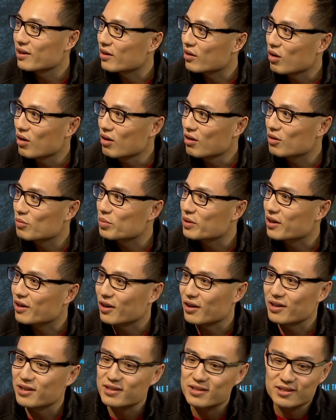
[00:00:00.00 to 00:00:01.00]
at all
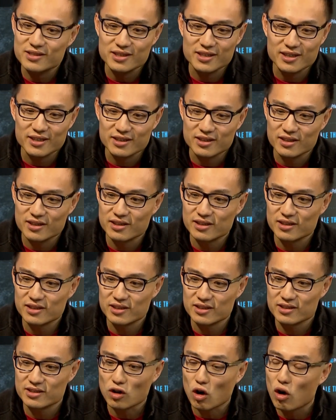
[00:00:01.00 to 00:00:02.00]
because it
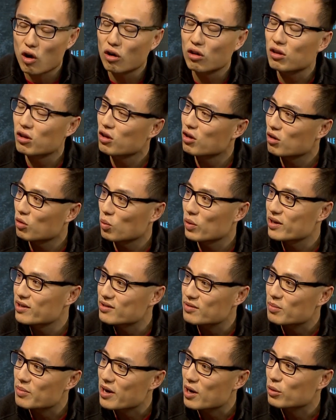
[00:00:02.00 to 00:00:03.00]
is
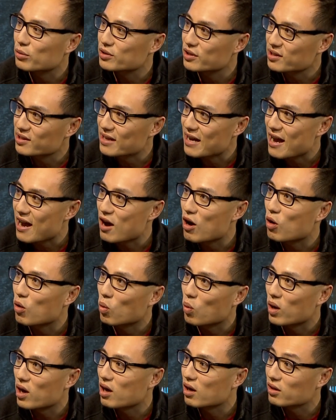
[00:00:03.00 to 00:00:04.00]
always about just how
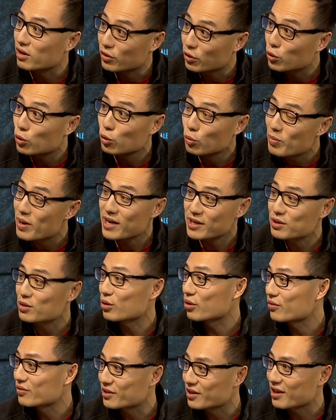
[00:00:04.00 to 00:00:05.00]
well and who best
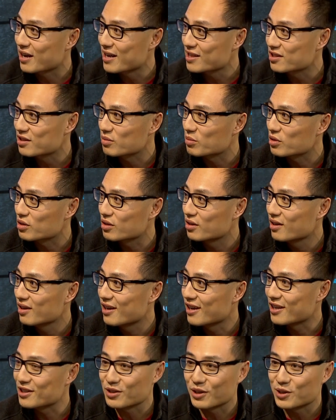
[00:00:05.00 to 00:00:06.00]
serves the customer.
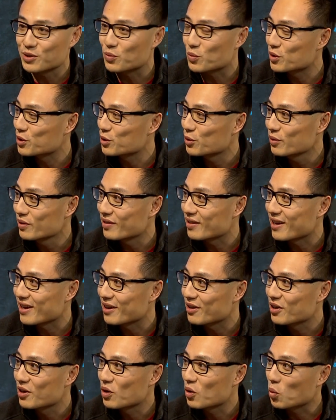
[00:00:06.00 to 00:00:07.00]
As long as we're doing
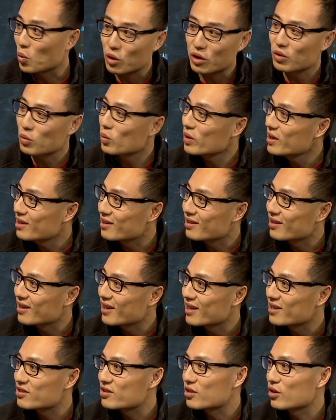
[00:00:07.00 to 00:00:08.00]
that, we're going to win.
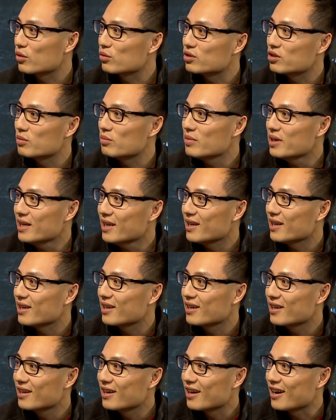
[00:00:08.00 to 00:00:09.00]
And so to
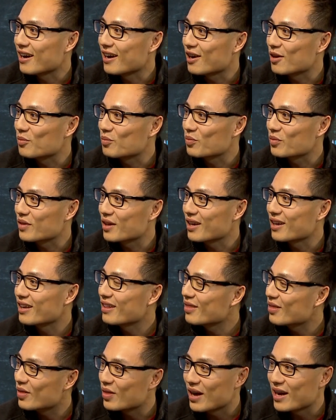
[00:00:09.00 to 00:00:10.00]
me, um,
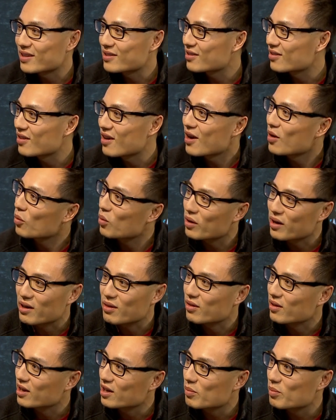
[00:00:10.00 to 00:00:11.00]
that's not what I
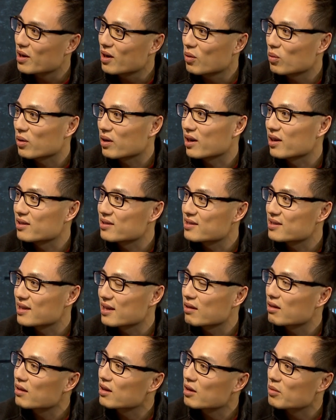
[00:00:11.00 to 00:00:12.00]
think about. What I
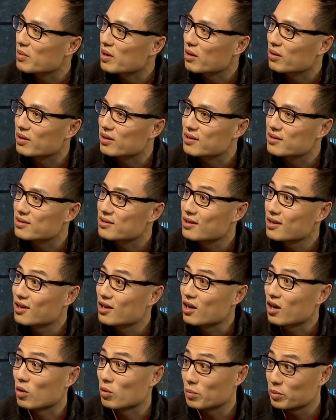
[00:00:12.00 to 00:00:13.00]
instead think about is
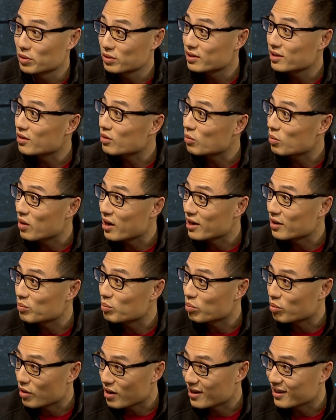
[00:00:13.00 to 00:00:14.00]
are we building the
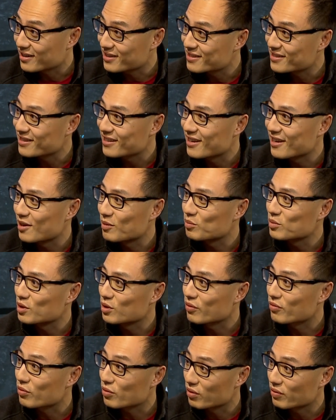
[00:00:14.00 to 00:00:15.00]
right products um, you
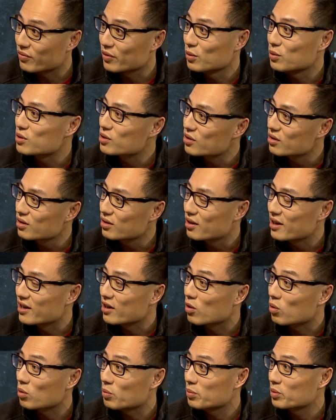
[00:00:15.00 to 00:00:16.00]
know, for the future,
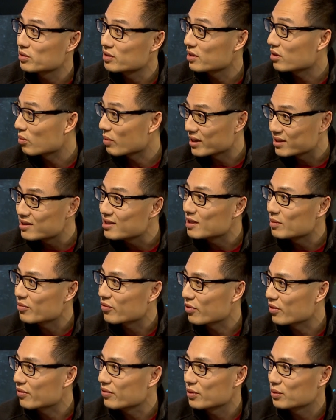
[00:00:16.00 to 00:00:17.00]
and are we building the right team
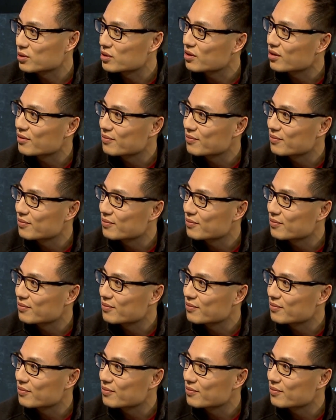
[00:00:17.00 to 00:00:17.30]
for the future?